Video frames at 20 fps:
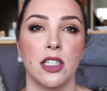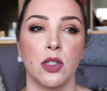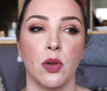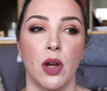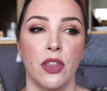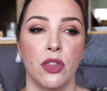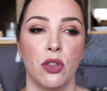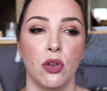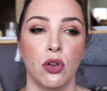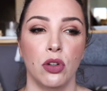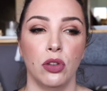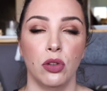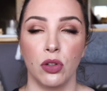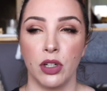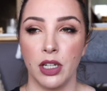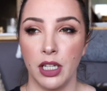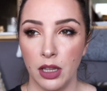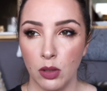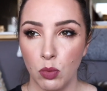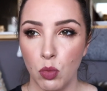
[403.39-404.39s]
So I thought,
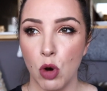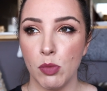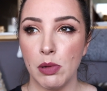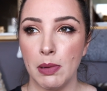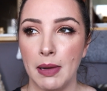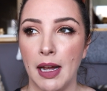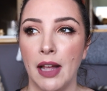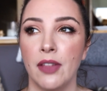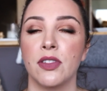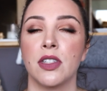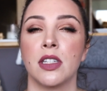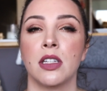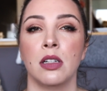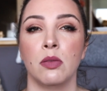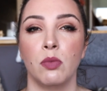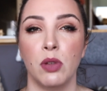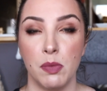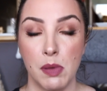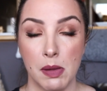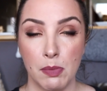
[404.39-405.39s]
look, in the warmer months
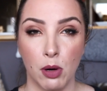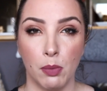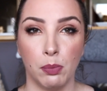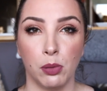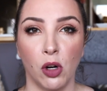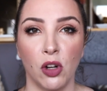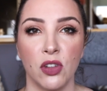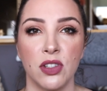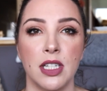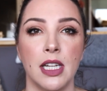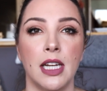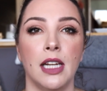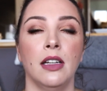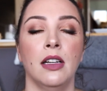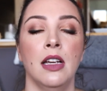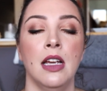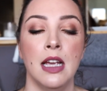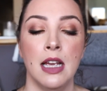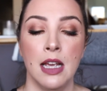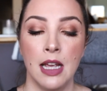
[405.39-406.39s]
with a bit more bronzing,